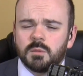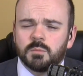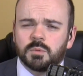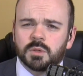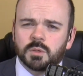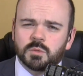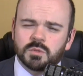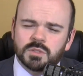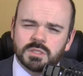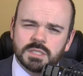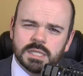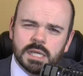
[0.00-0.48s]

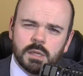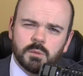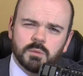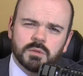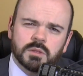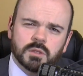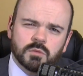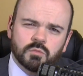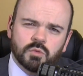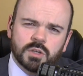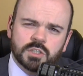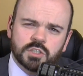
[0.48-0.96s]
but it was dealt
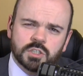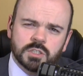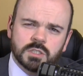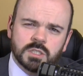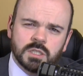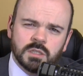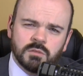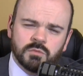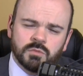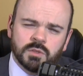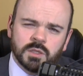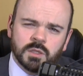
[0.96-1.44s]
with on Retro
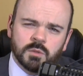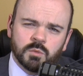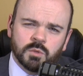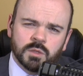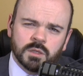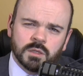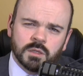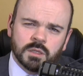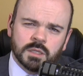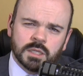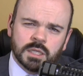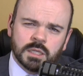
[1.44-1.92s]
TV
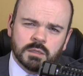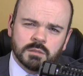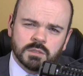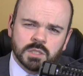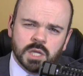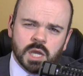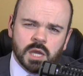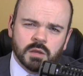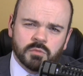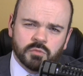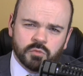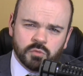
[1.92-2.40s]
when
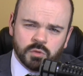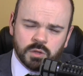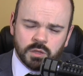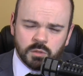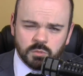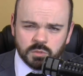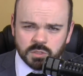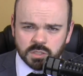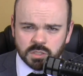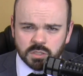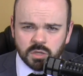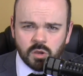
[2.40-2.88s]
Todd
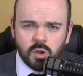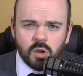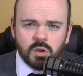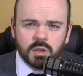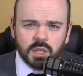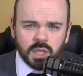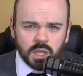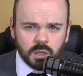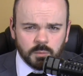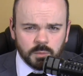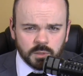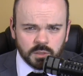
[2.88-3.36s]
Friel was
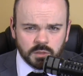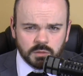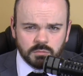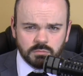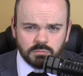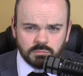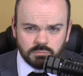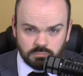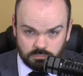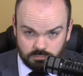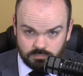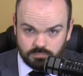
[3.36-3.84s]
talking about
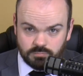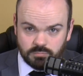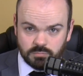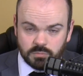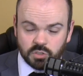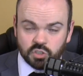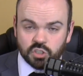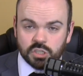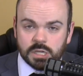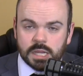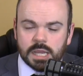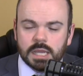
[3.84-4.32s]

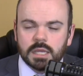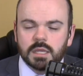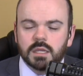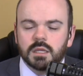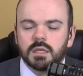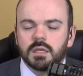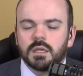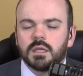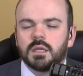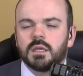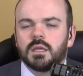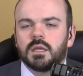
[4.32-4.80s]
The Shack,
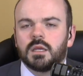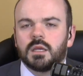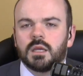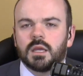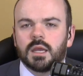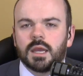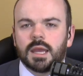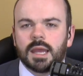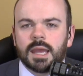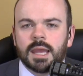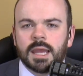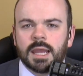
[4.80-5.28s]

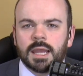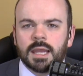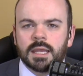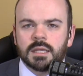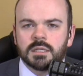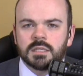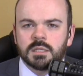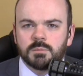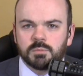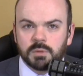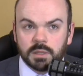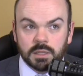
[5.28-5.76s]

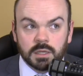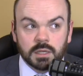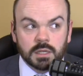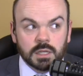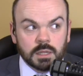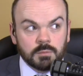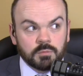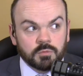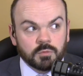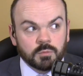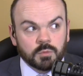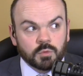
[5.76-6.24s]
and he played a
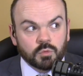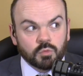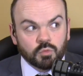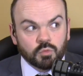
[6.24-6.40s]
clip from a